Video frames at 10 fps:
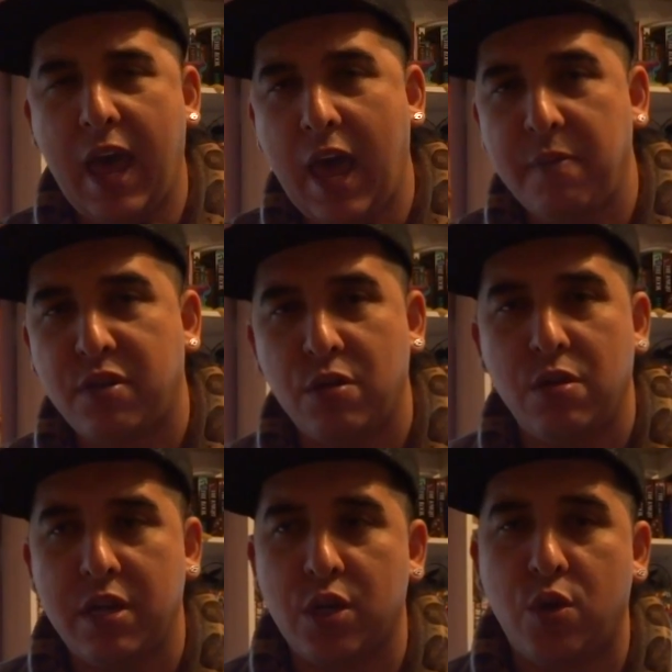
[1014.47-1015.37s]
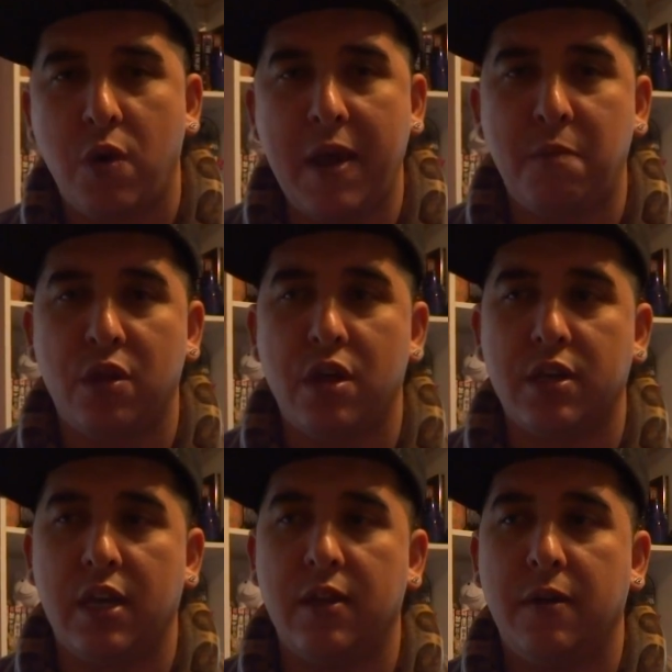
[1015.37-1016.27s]
absolutely incredible
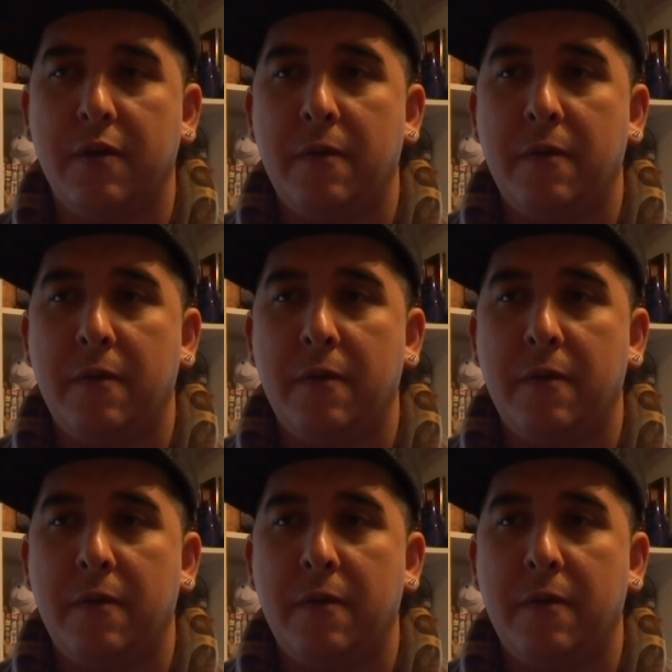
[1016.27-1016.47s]
looking.